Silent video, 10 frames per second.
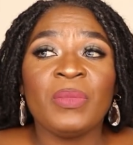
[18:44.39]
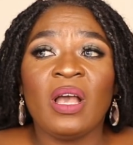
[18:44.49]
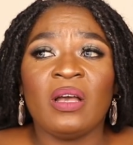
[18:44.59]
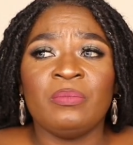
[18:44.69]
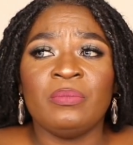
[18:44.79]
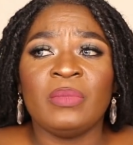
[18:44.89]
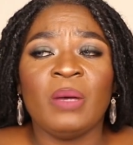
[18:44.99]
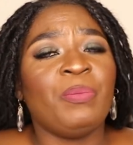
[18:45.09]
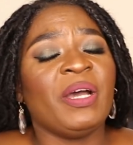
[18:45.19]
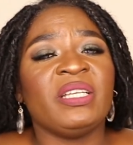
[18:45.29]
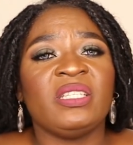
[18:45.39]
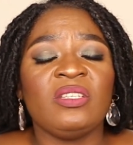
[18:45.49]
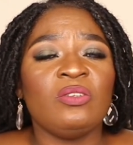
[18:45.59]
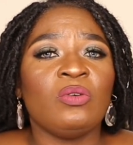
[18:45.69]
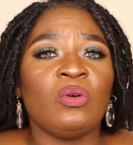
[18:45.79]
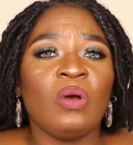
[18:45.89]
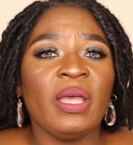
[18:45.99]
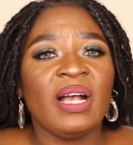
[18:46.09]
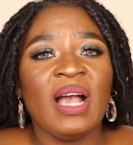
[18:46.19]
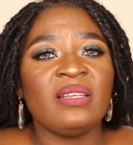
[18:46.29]
But
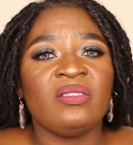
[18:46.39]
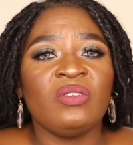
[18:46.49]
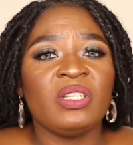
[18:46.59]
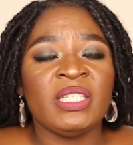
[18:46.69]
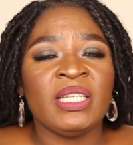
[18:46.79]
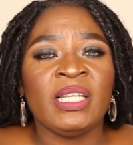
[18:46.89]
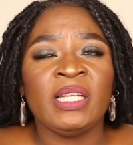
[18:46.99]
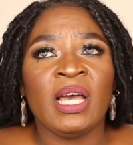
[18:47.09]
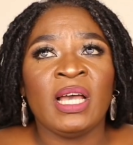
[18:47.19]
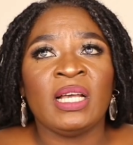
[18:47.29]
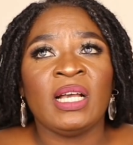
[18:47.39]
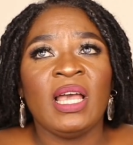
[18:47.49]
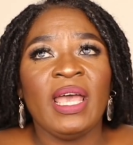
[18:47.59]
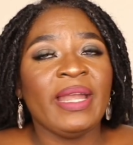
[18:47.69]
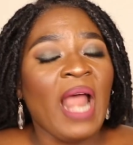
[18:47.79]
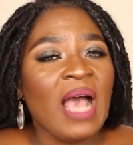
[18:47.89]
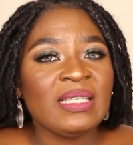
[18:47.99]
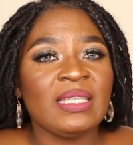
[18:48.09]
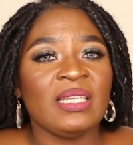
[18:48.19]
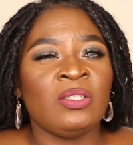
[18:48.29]
a car is not really like an
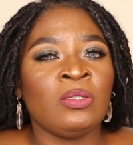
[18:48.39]
asset,